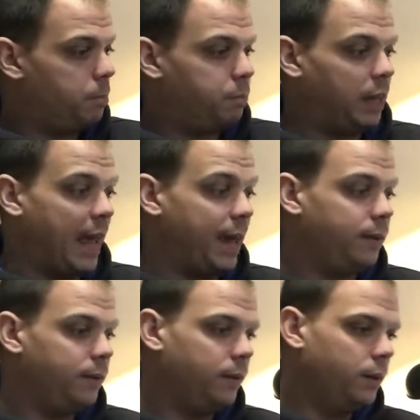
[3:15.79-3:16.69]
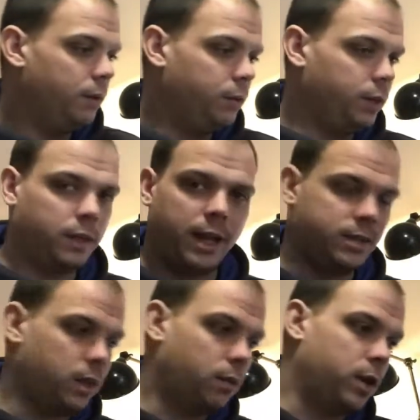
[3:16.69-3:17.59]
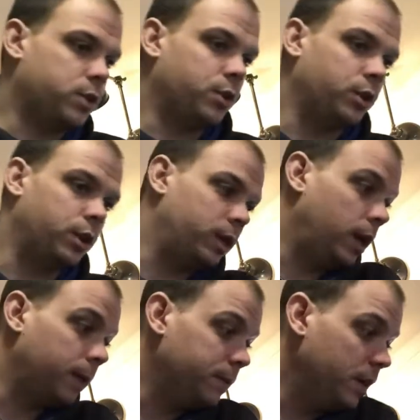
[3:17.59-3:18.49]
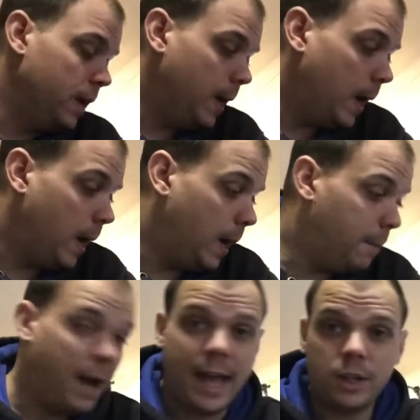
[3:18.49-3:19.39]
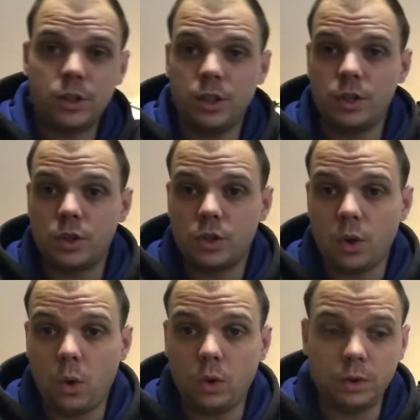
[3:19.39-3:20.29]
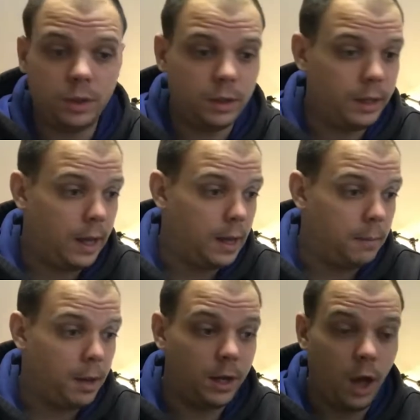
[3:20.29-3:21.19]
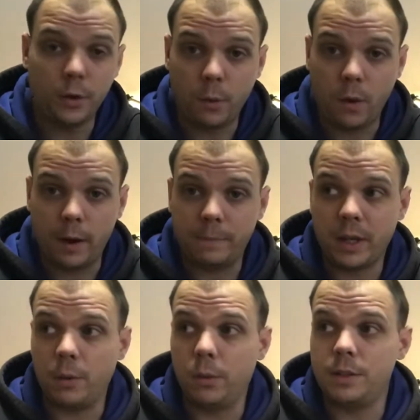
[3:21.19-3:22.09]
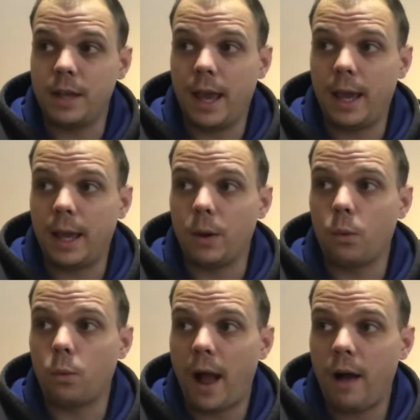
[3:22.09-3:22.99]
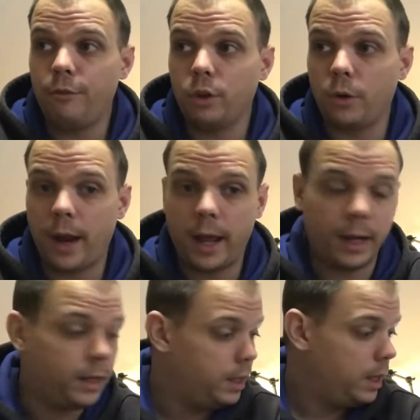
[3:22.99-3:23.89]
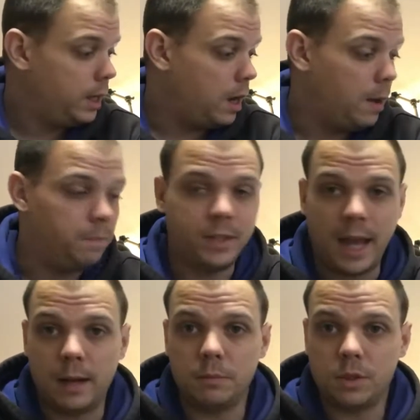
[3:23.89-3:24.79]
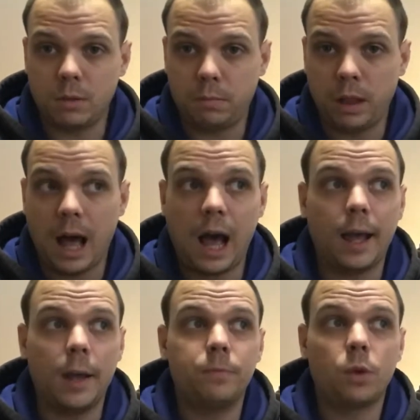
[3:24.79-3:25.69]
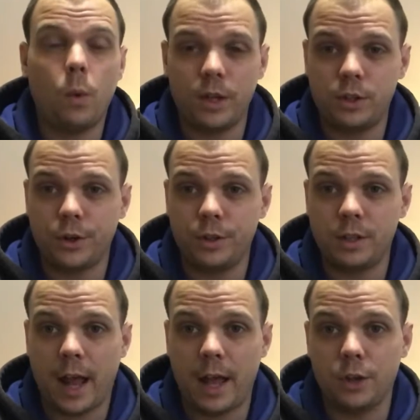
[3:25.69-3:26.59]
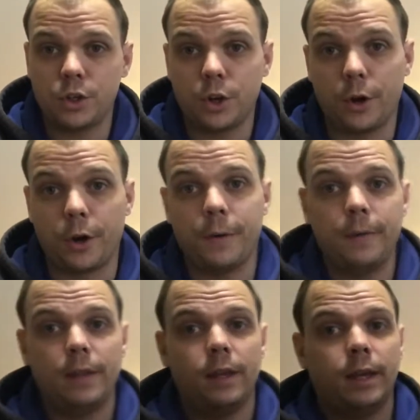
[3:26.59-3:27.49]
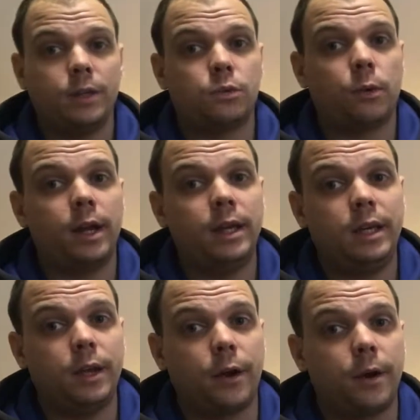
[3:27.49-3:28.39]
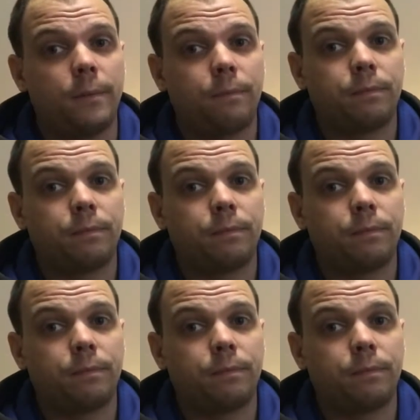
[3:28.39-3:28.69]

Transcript: plaid. Really classic Western looking thing. I actually sold another one. It was a Ralph Lauren Denim Supply Western style shirt. It's right here.